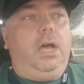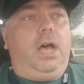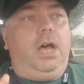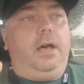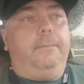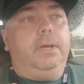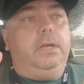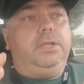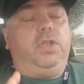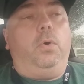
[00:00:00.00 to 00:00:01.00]

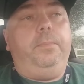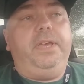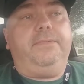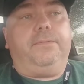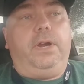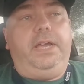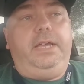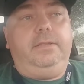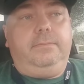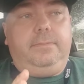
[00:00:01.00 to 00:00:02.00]
don't be
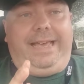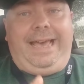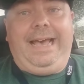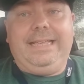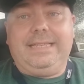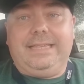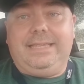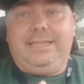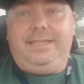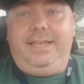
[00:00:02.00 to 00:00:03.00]
afraid to ask
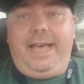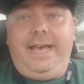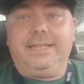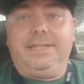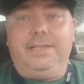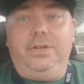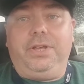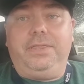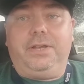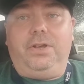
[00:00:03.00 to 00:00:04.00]
to look
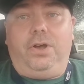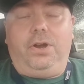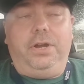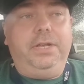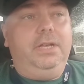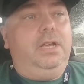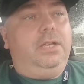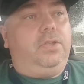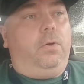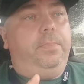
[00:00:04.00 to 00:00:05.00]
at the card.
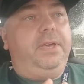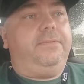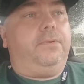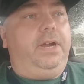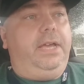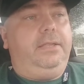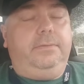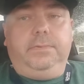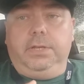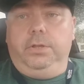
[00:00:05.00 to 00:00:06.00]
Don't be afraid
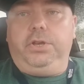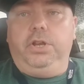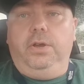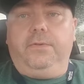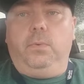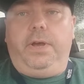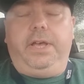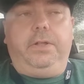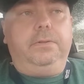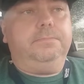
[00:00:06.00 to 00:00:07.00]
to look it over
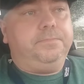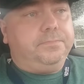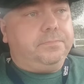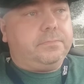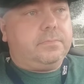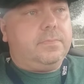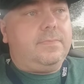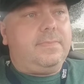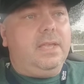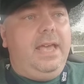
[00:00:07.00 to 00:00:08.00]
well.
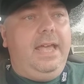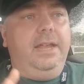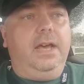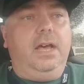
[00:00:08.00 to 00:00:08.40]
And,